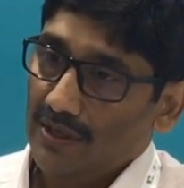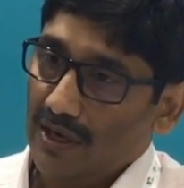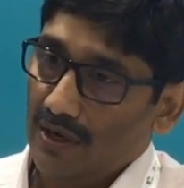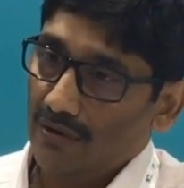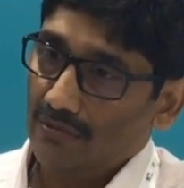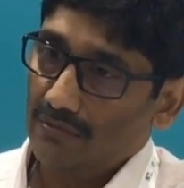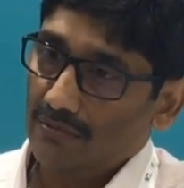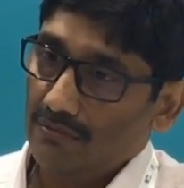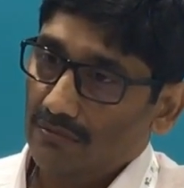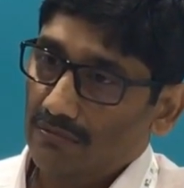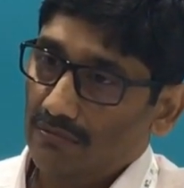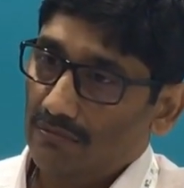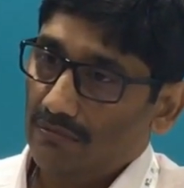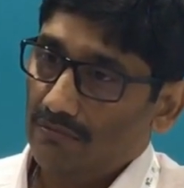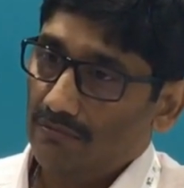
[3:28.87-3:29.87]
Now,
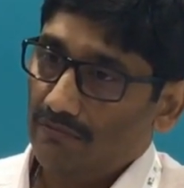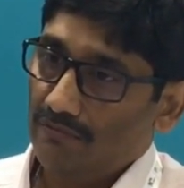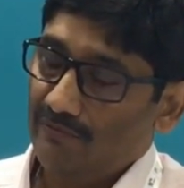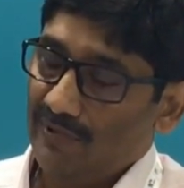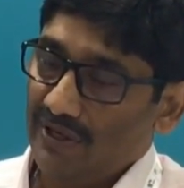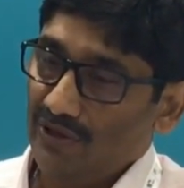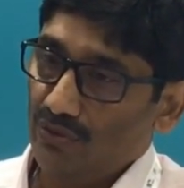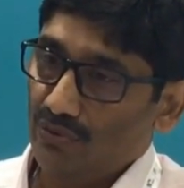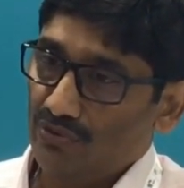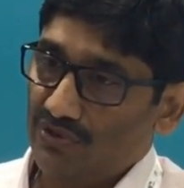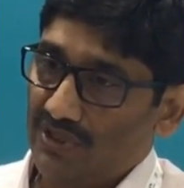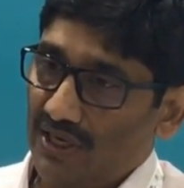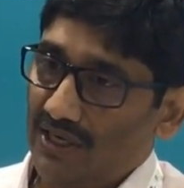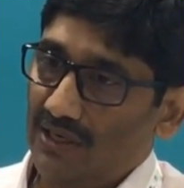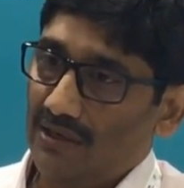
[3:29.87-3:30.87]
when you
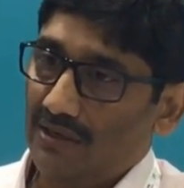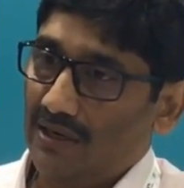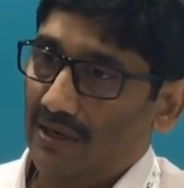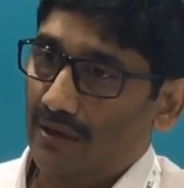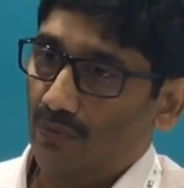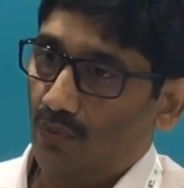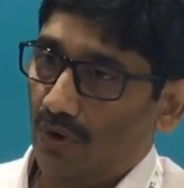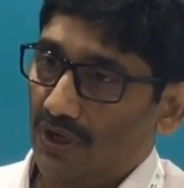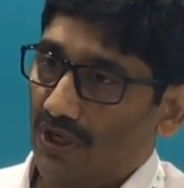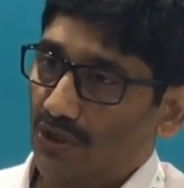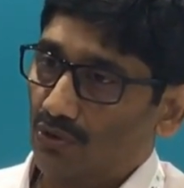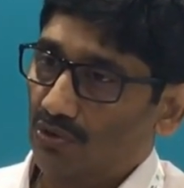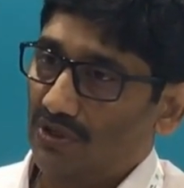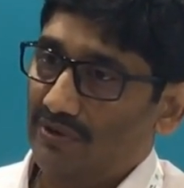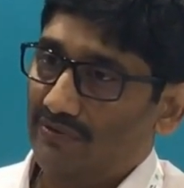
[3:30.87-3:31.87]
send water
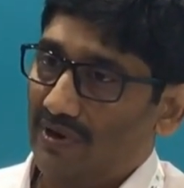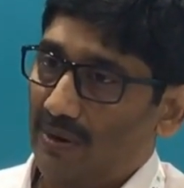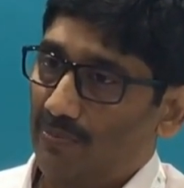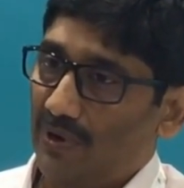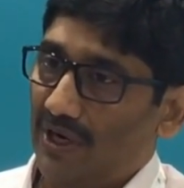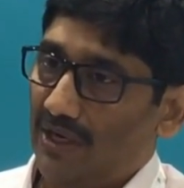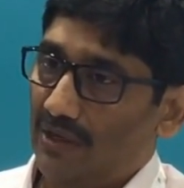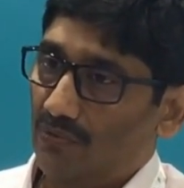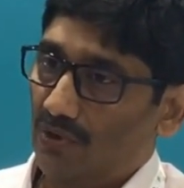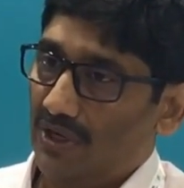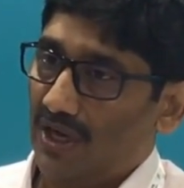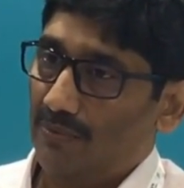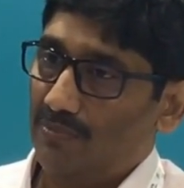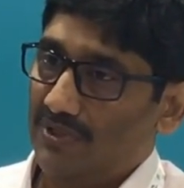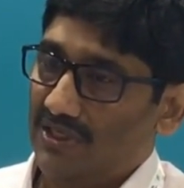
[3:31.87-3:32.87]
to the evaporator, what
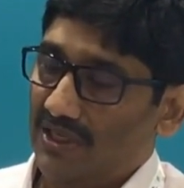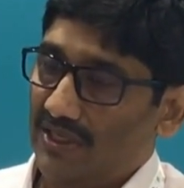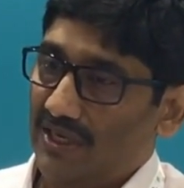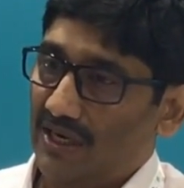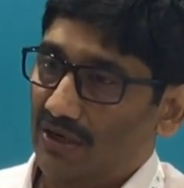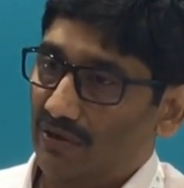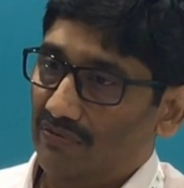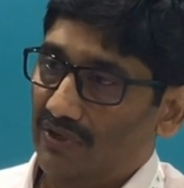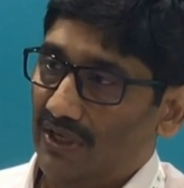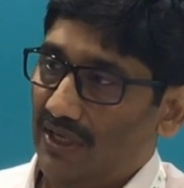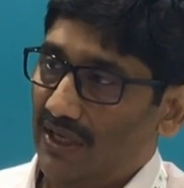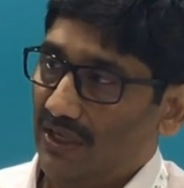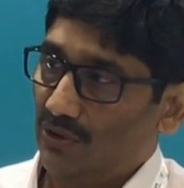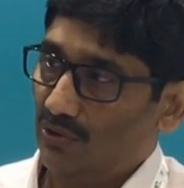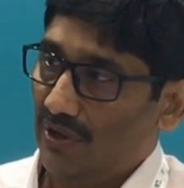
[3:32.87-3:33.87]
happens at the end of the
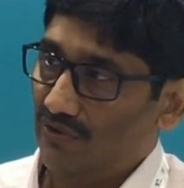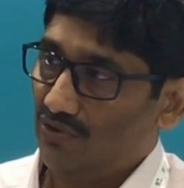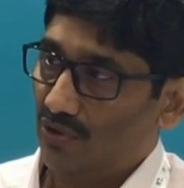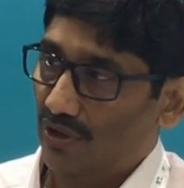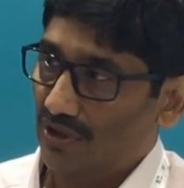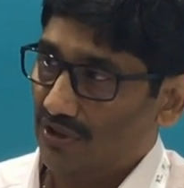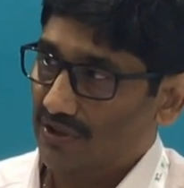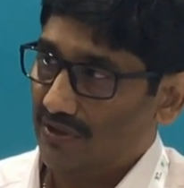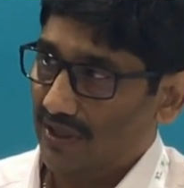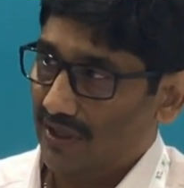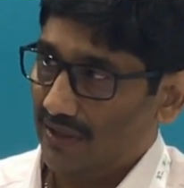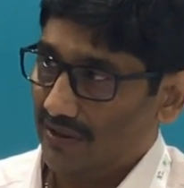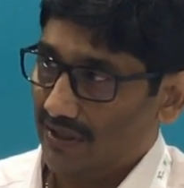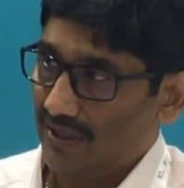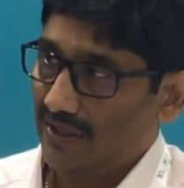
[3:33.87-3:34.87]
day? You have salts that
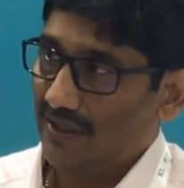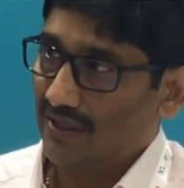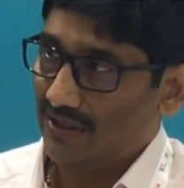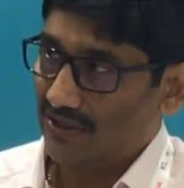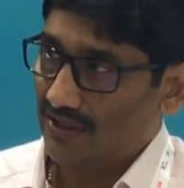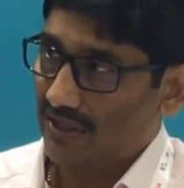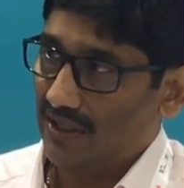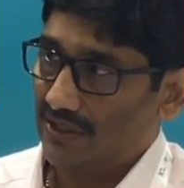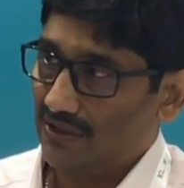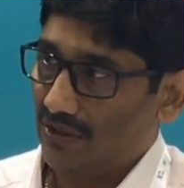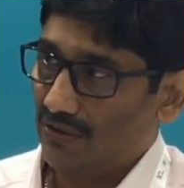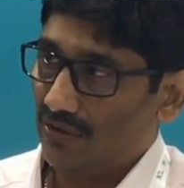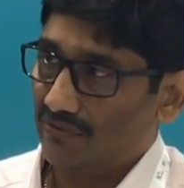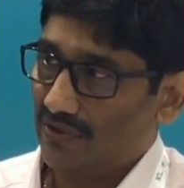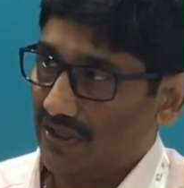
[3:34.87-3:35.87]
are getting crystallized
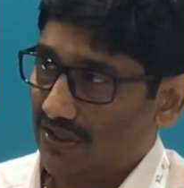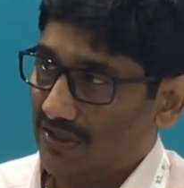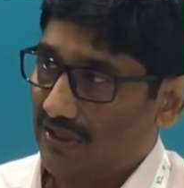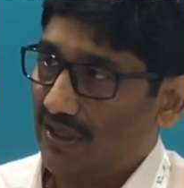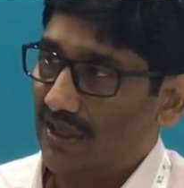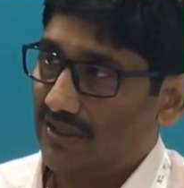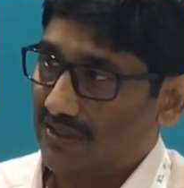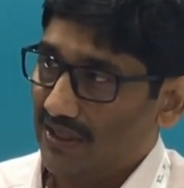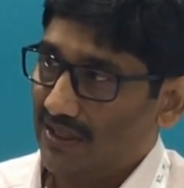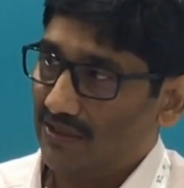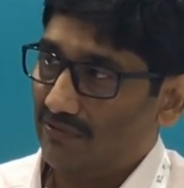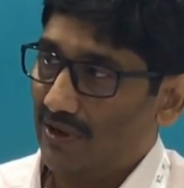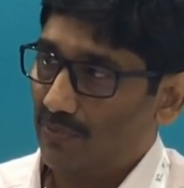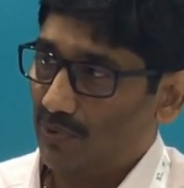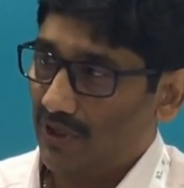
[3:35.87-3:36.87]
out of the crystallizer and
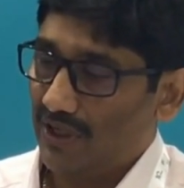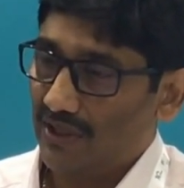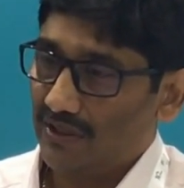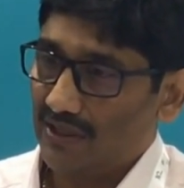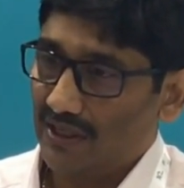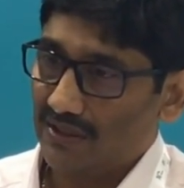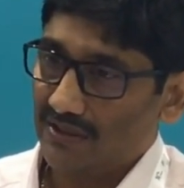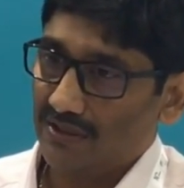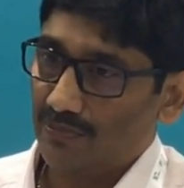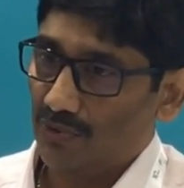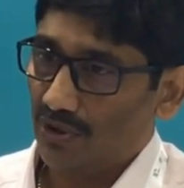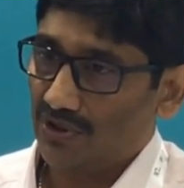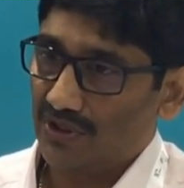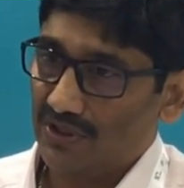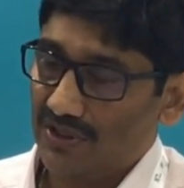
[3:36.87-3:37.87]
evaporator. That is the
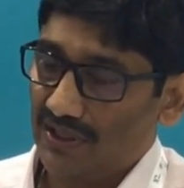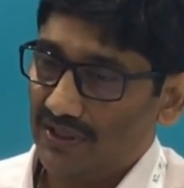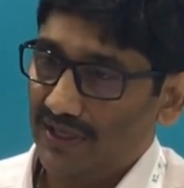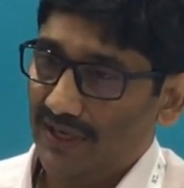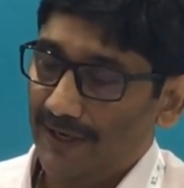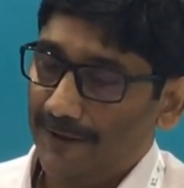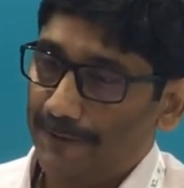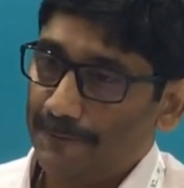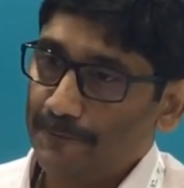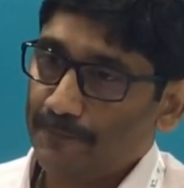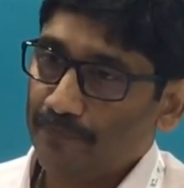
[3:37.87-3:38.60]
process at the end.